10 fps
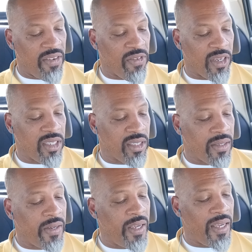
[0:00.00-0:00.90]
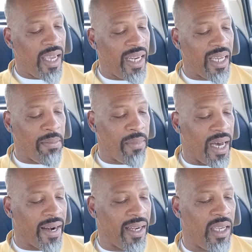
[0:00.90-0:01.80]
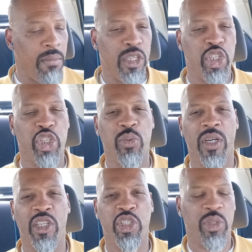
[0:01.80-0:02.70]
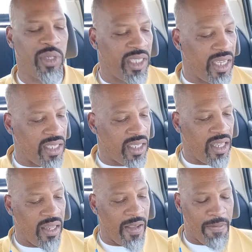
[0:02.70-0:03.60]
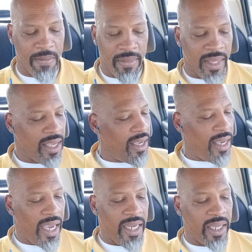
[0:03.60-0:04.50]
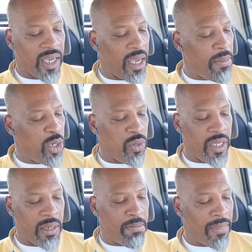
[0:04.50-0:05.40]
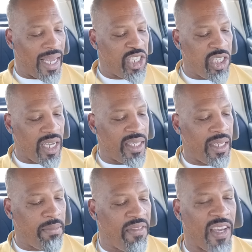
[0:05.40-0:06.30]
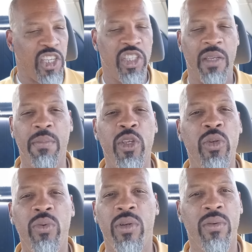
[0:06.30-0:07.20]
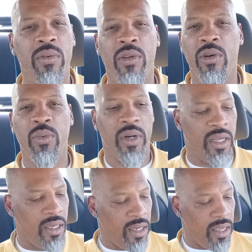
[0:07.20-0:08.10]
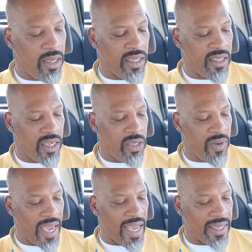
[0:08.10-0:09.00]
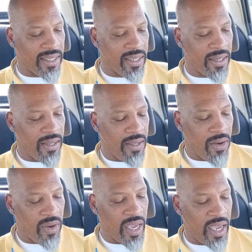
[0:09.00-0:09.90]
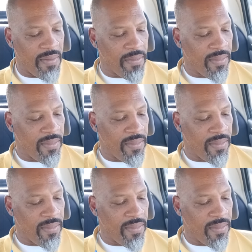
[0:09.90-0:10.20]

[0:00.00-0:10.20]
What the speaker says: Verse 38, Amar lehem Yeshua. Yeshua says to them, Enchem yodim ma she'atem mevakshim. You don't know what it is that you asked. Okay?